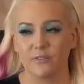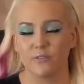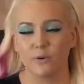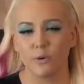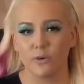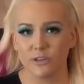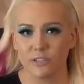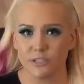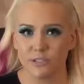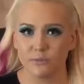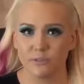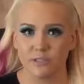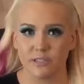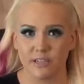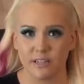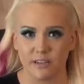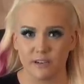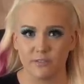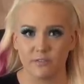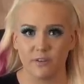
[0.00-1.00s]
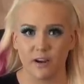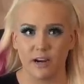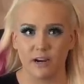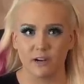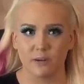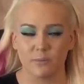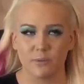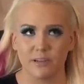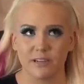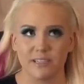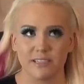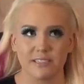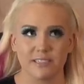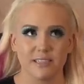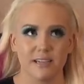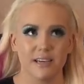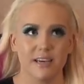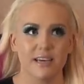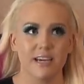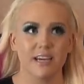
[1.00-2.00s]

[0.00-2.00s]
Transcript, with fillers: Of course she was gonna get fired, because